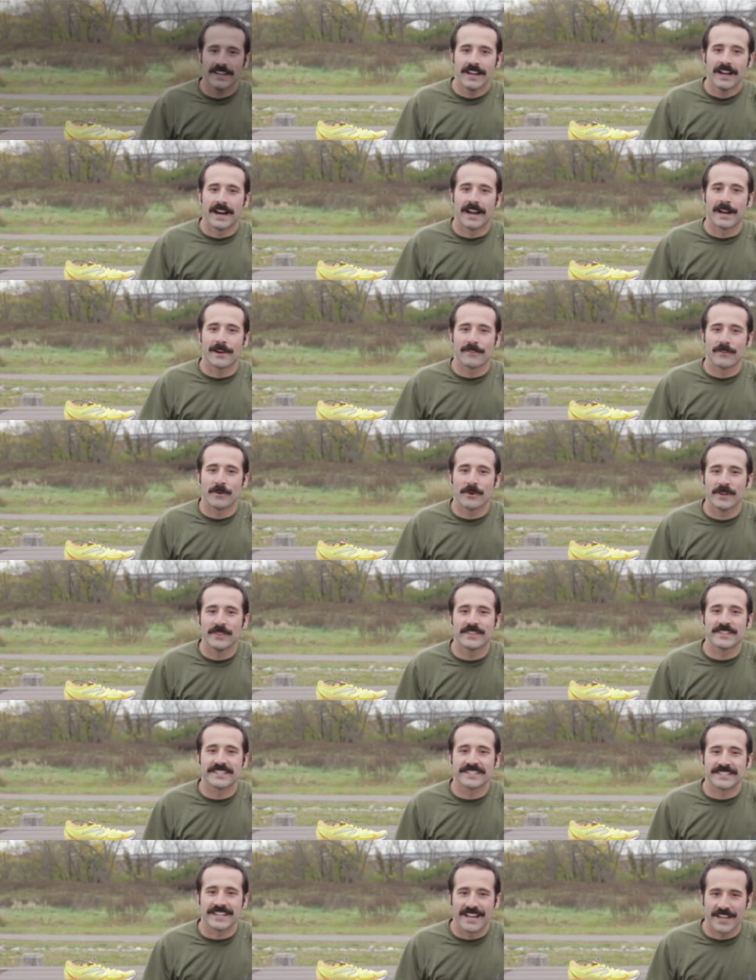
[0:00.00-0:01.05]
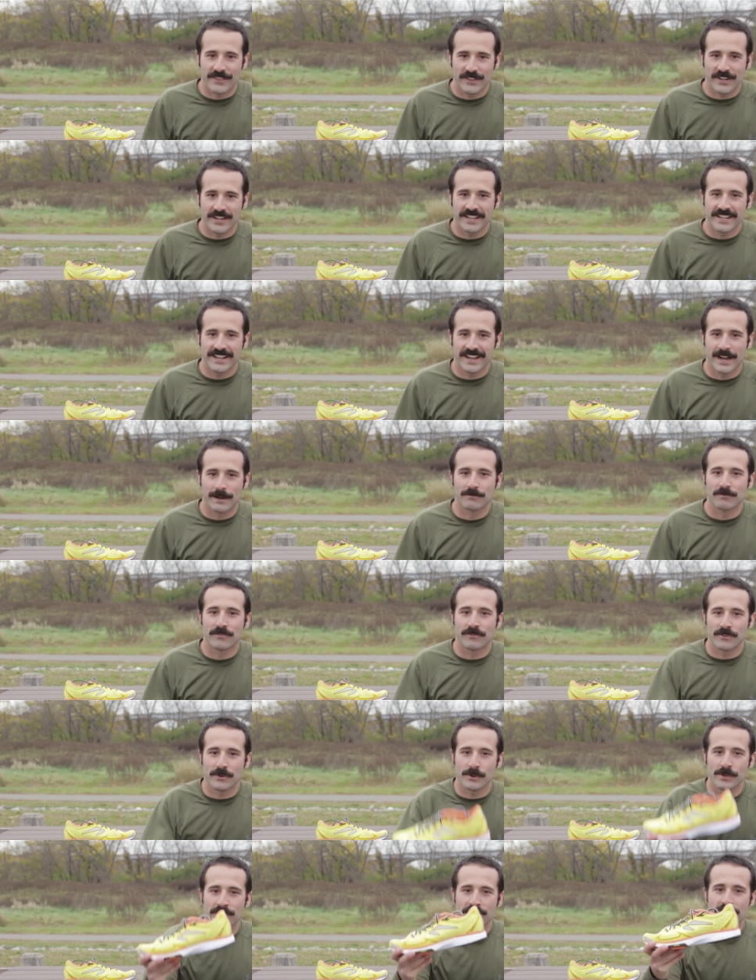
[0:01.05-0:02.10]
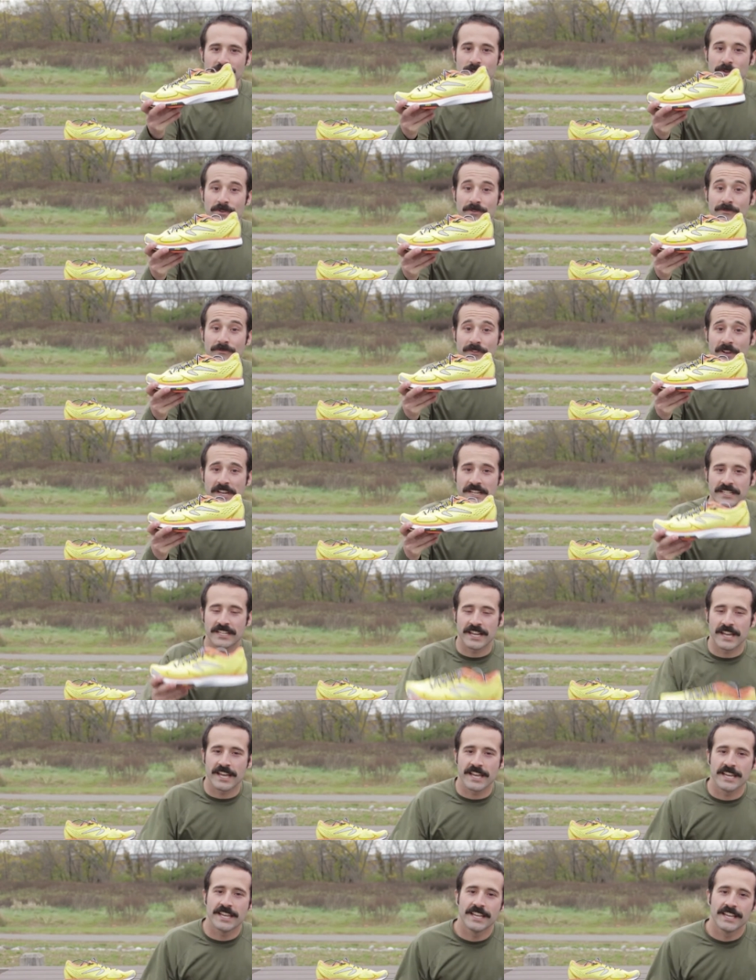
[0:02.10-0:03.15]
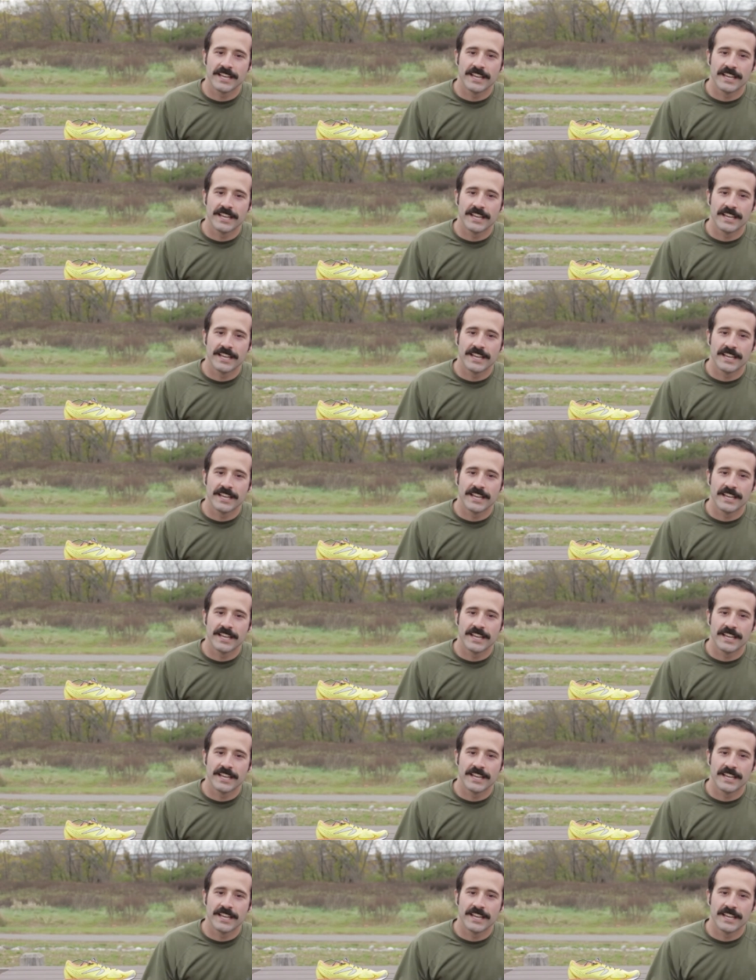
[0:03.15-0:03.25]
Hi everyone, this is Anthony. I'm reviewing the Newton Fate today.